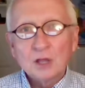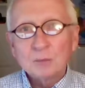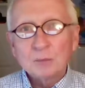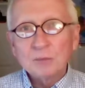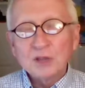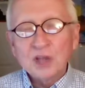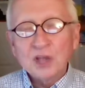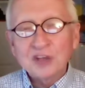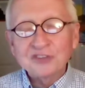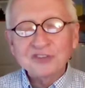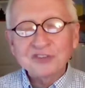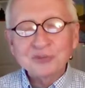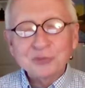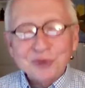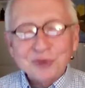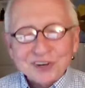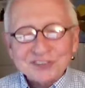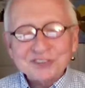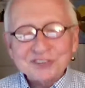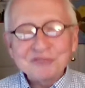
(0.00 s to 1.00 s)
because the
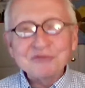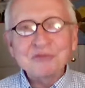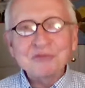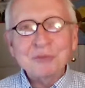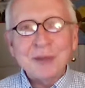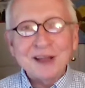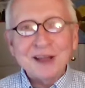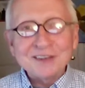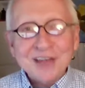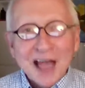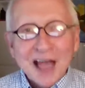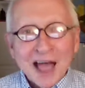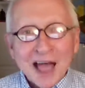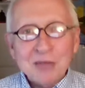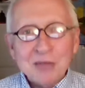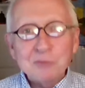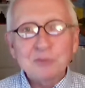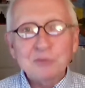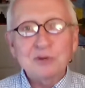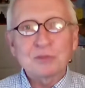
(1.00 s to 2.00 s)
reason for my
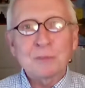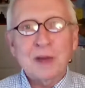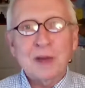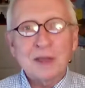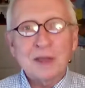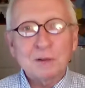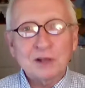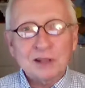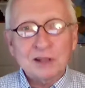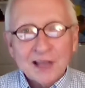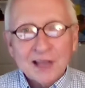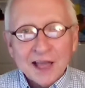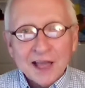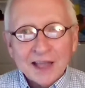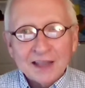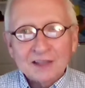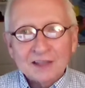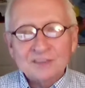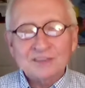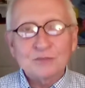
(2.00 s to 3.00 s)
time with my
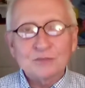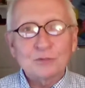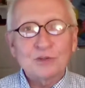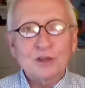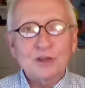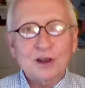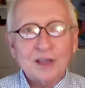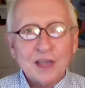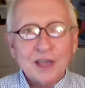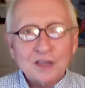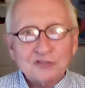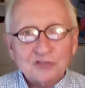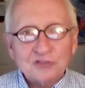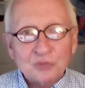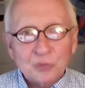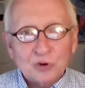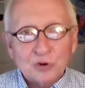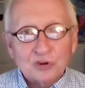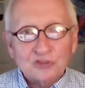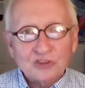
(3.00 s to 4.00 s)
clients and with our
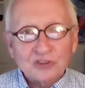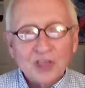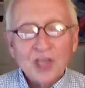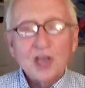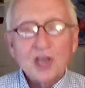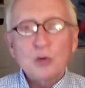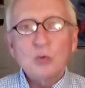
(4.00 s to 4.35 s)
customers